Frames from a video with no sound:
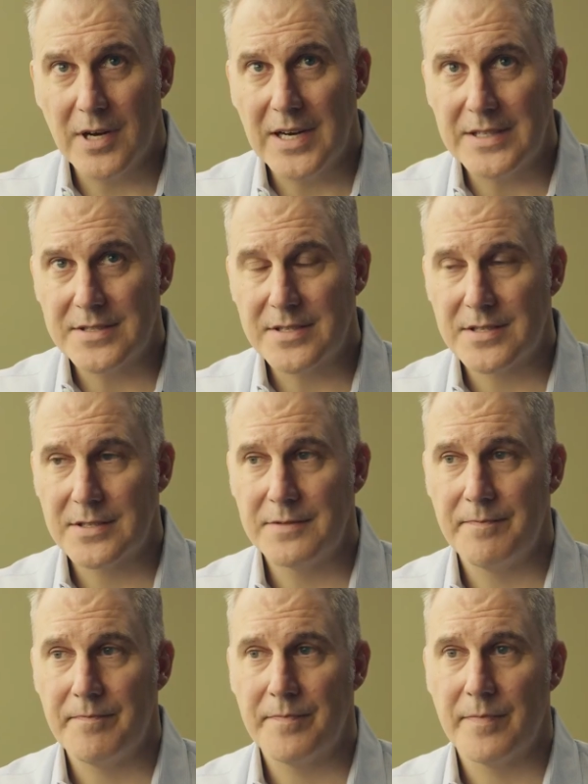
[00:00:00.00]
us,
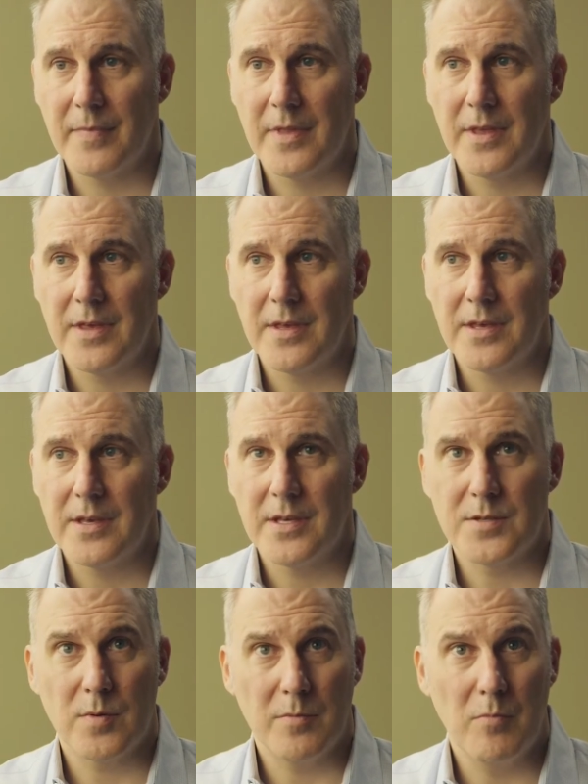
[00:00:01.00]

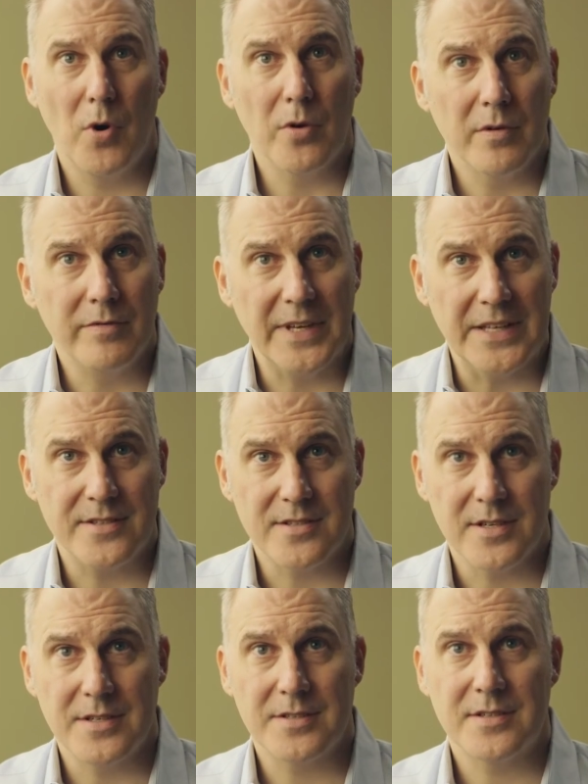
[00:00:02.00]
it's what motivates
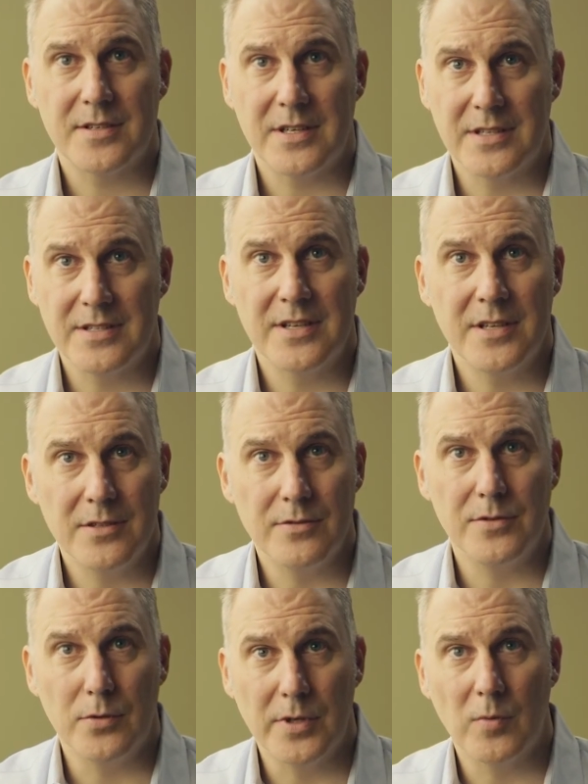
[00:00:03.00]
us to continue
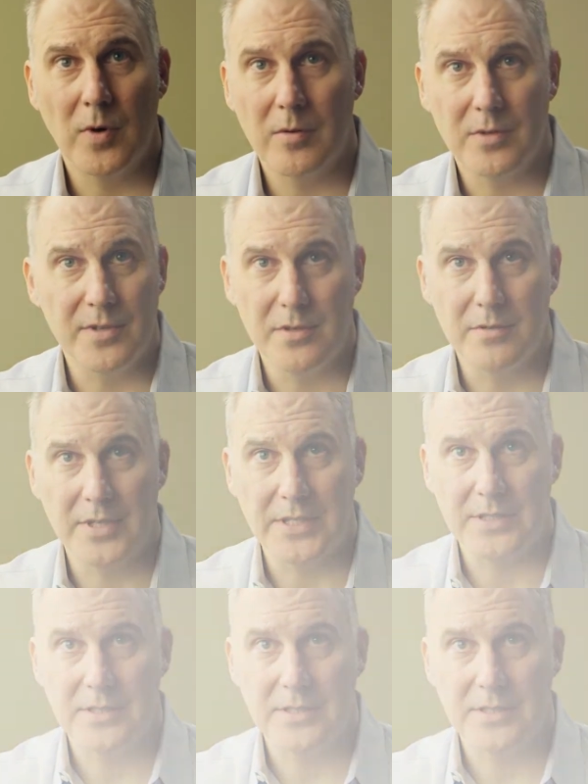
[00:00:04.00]
doing what we're doing.